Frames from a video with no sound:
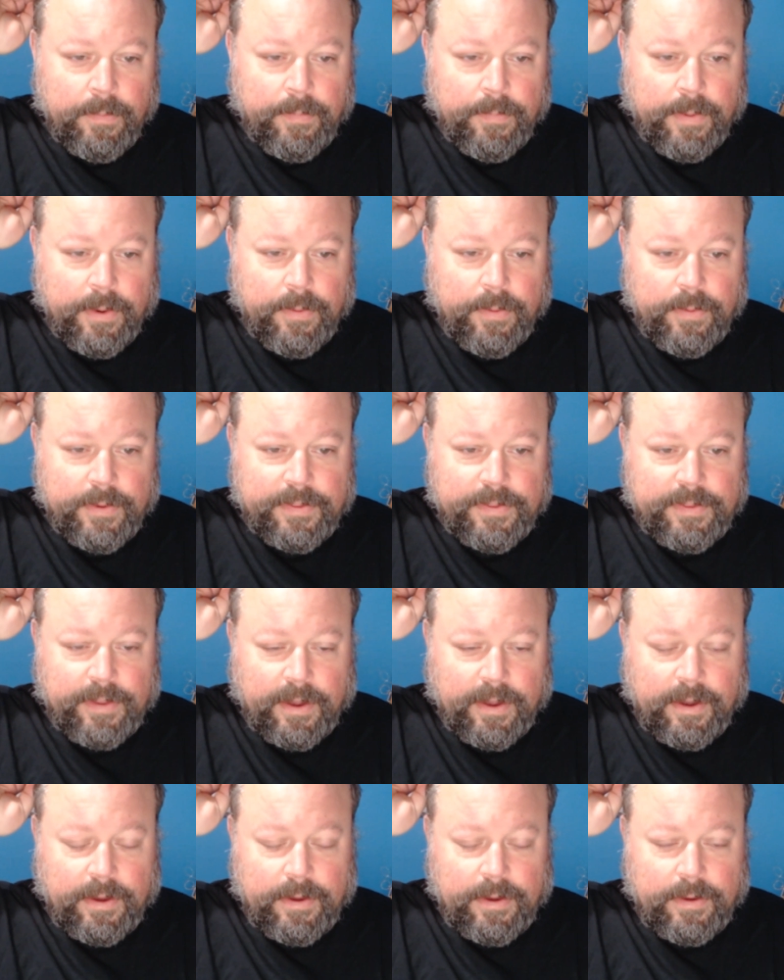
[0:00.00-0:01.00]
But with
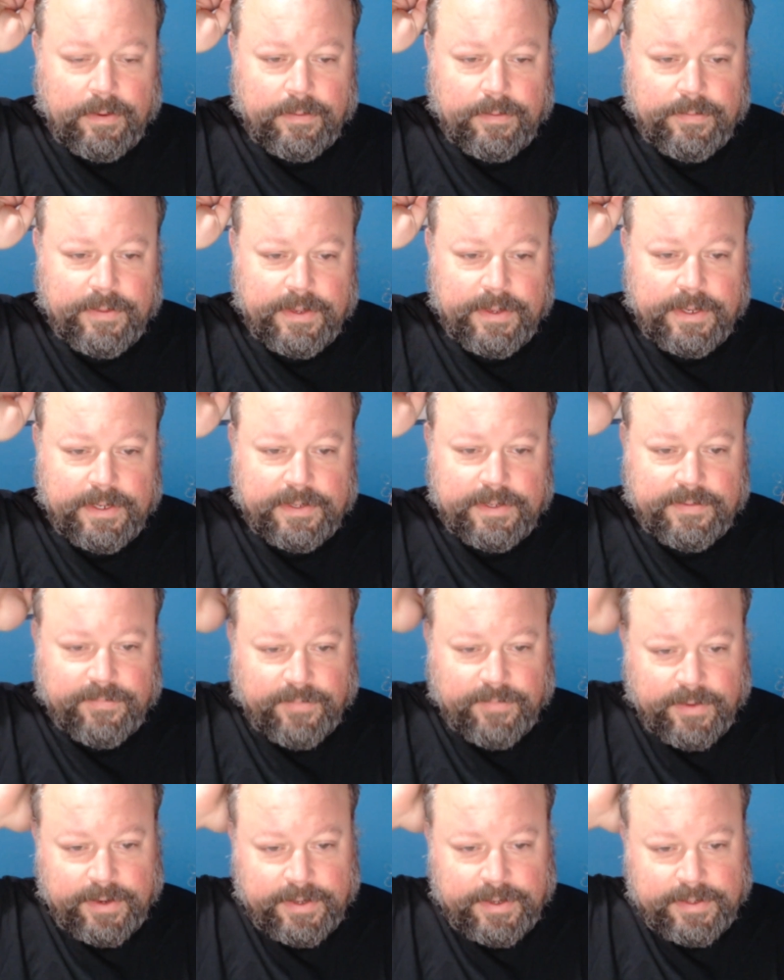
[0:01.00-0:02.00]
all these
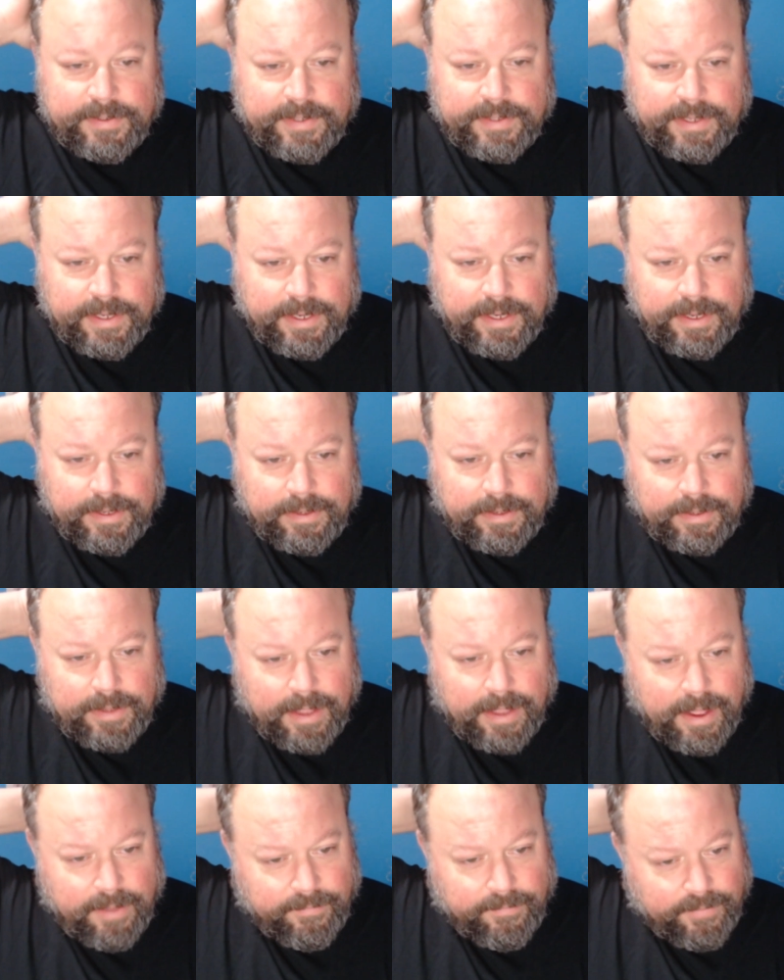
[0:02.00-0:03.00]
friends and
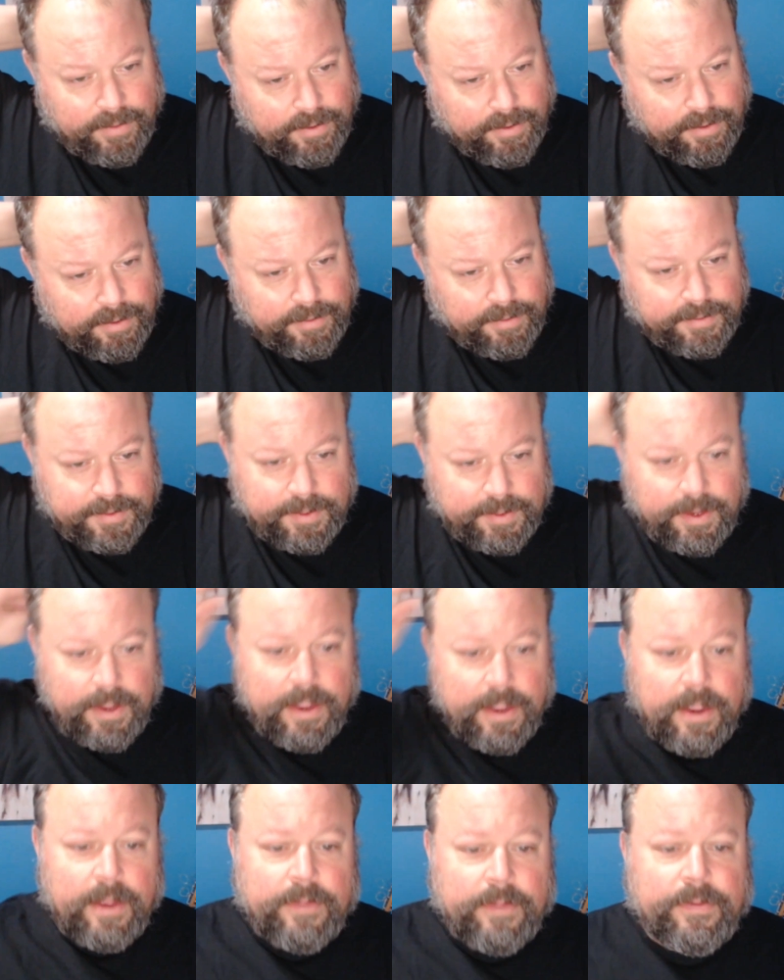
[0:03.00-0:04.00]
lovers,
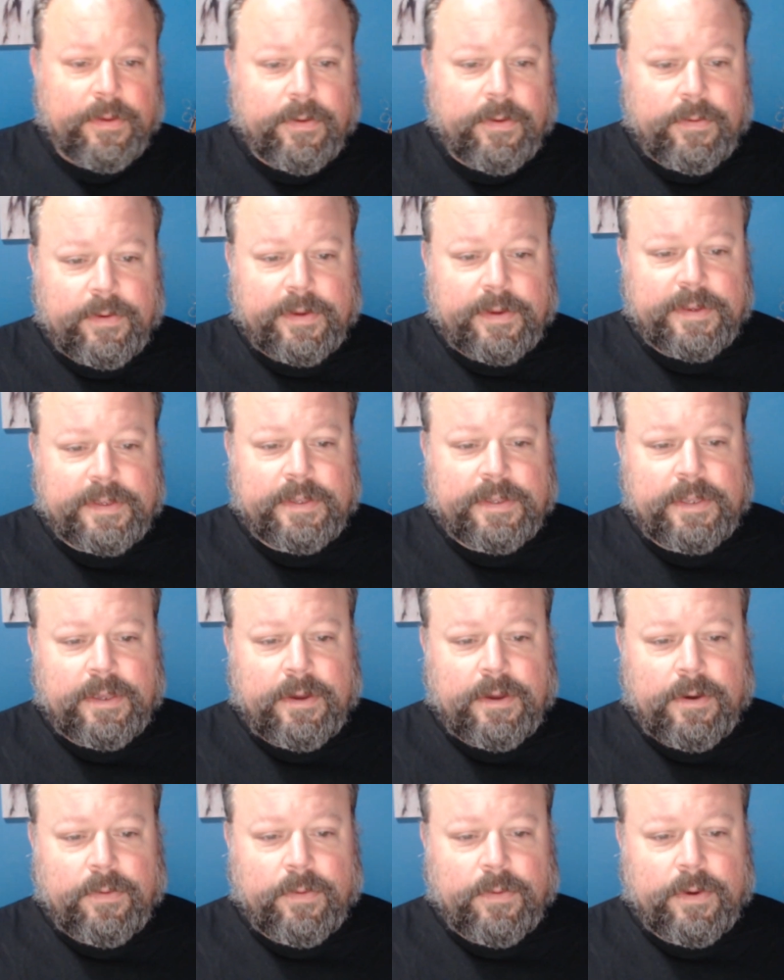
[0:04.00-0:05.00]
there is
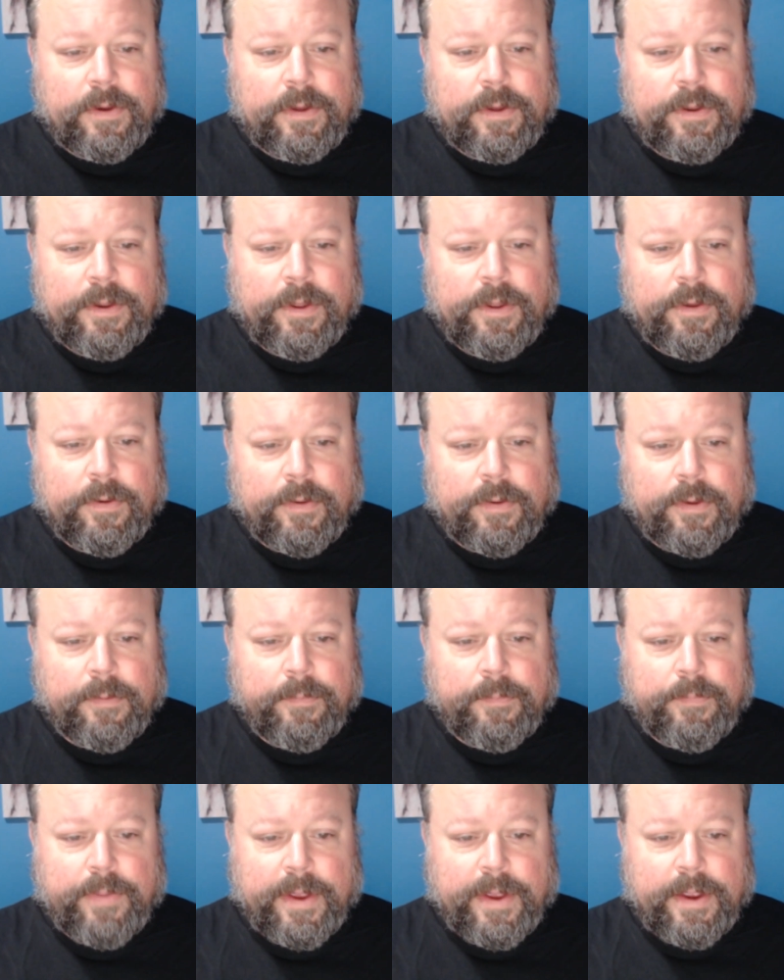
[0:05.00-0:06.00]
no one who
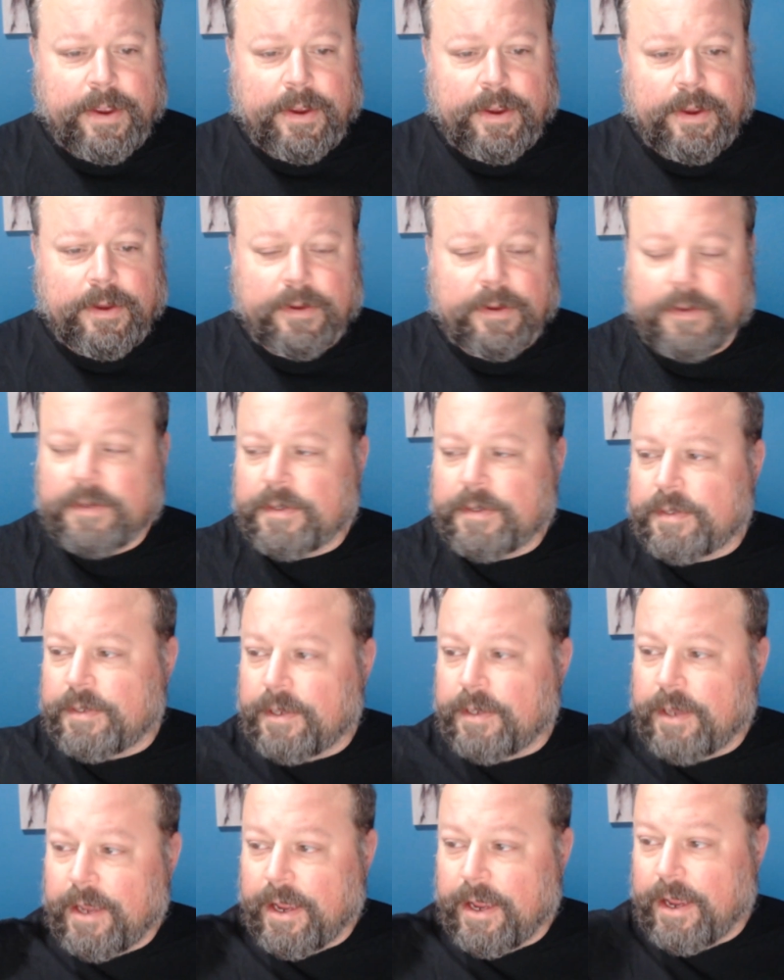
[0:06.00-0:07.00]
compares
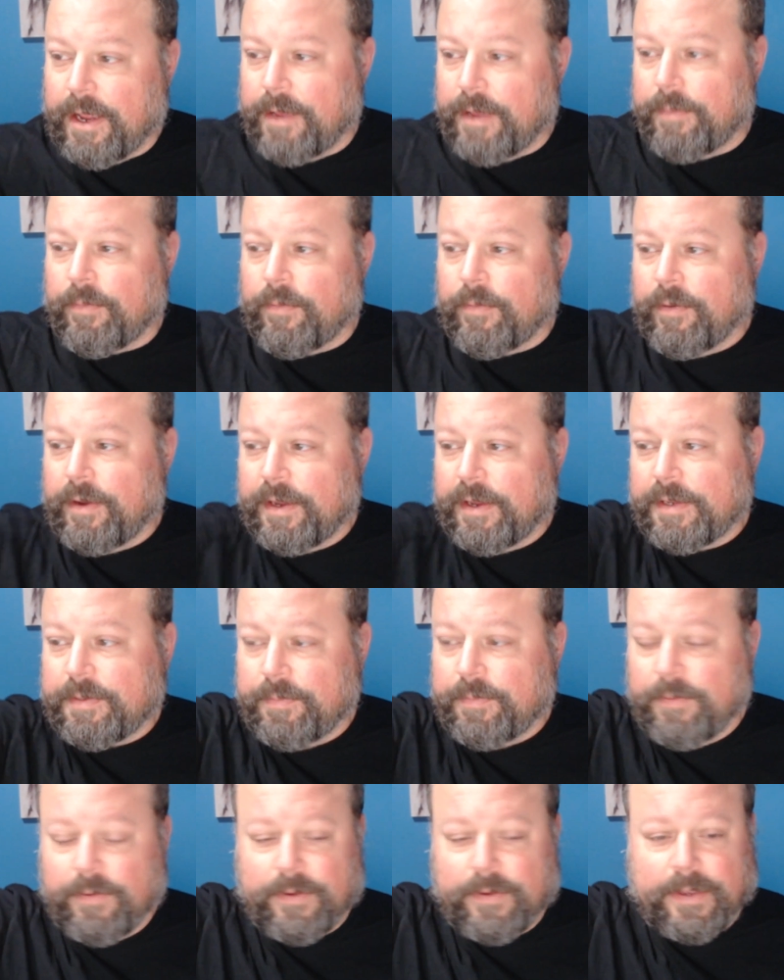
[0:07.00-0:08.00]
to Amory
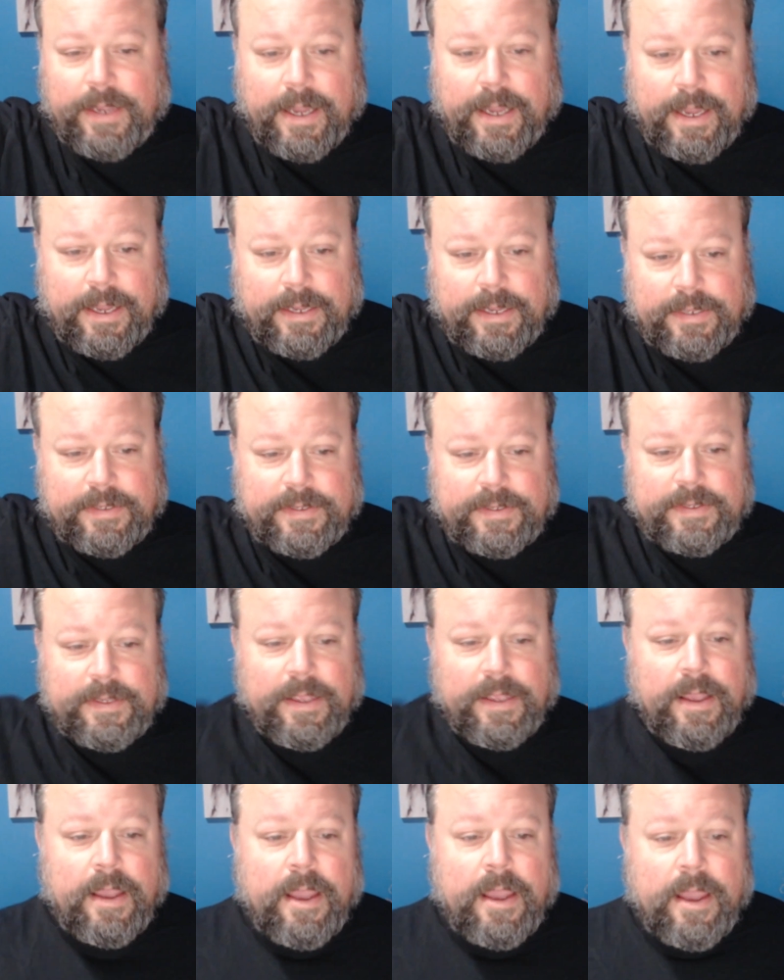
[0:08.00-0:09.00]
Smookox.
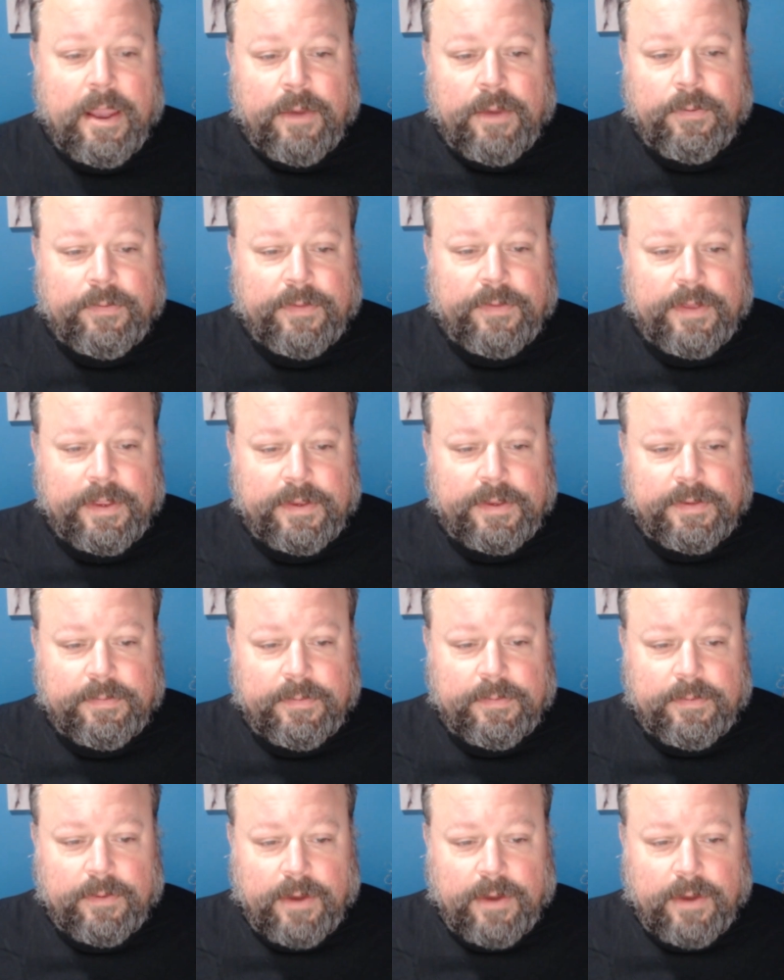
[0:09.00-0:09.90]
These